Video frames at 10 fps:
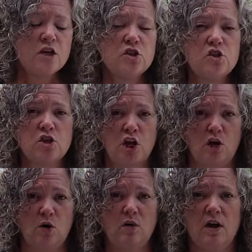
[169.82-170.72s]

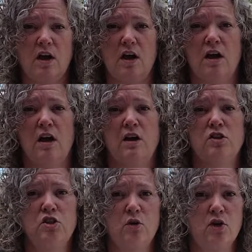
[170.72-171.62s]
So I'll
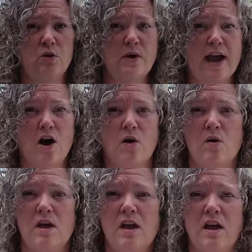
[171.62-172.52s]
show you
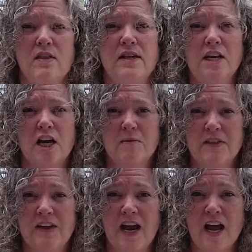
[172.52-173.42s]
now the
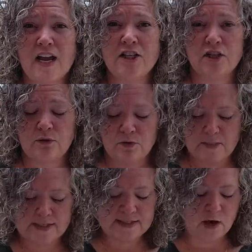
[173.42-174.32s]
document that I do for
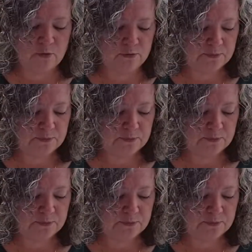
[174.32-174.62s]
myself.